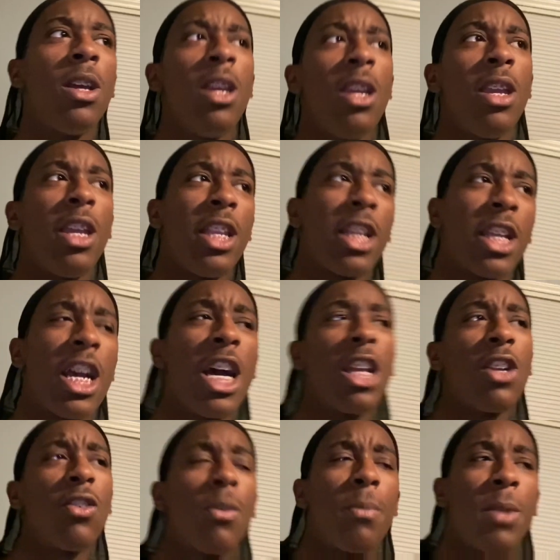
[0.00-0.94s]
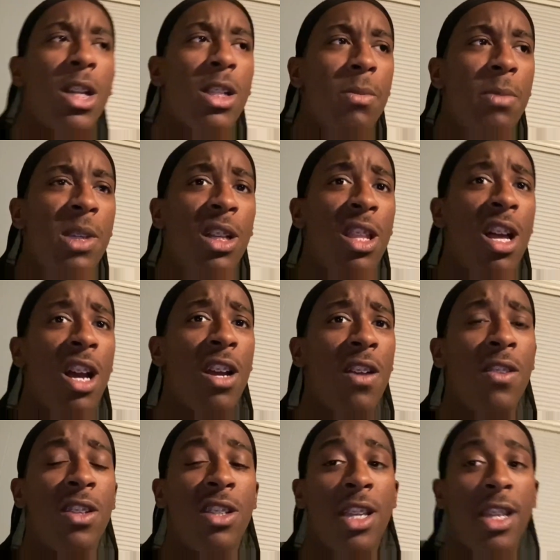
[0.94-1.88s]
and it kind of reminds me a lot of the
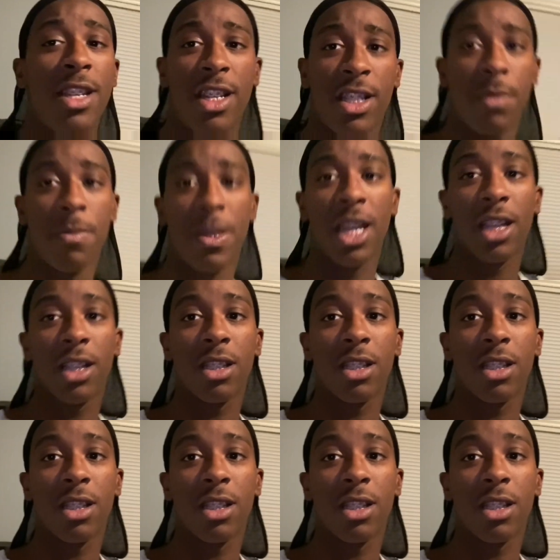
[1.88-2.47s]
10S Max.